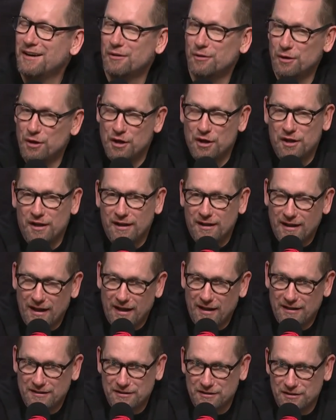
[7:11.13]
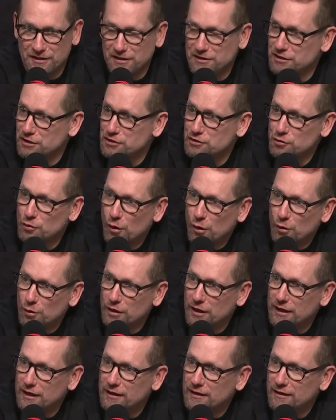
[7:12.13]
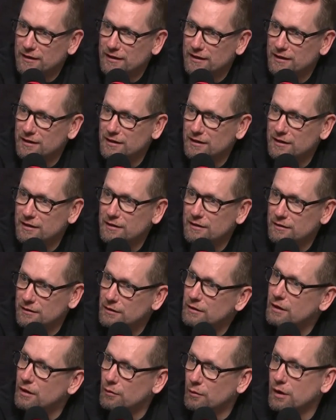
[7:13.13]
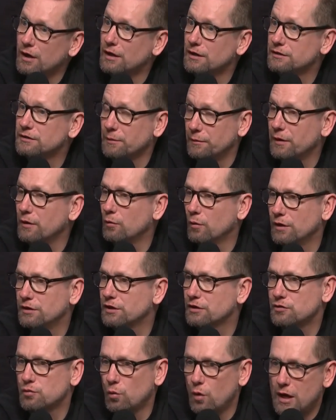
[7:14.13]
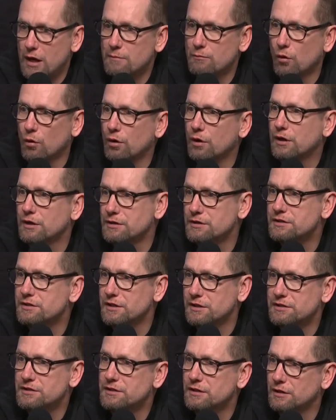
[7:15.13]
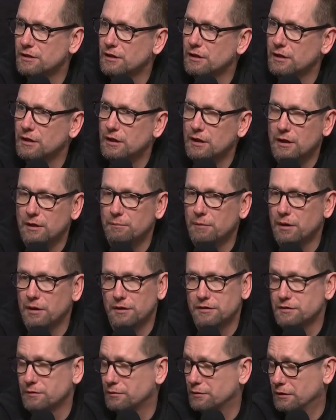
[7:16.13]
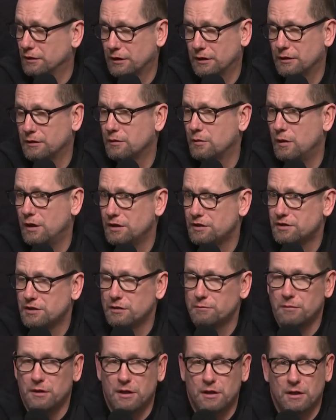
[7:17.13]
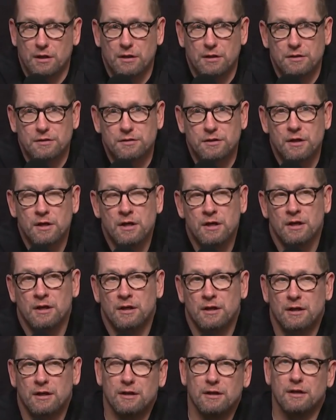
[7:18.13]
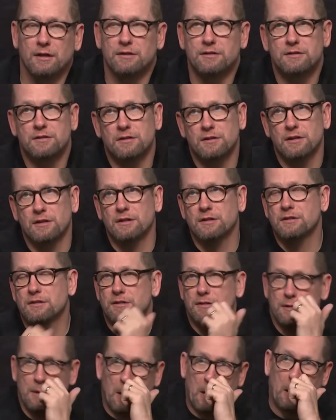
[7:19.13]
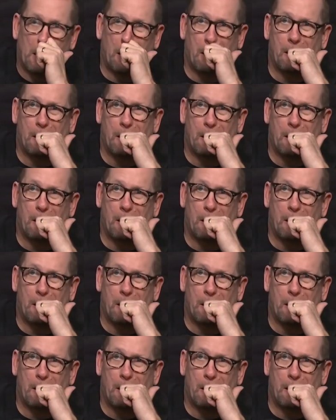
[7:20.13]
point today. Actually just rolling. It was. I mean, just way more consistently. But it's a really good question because it's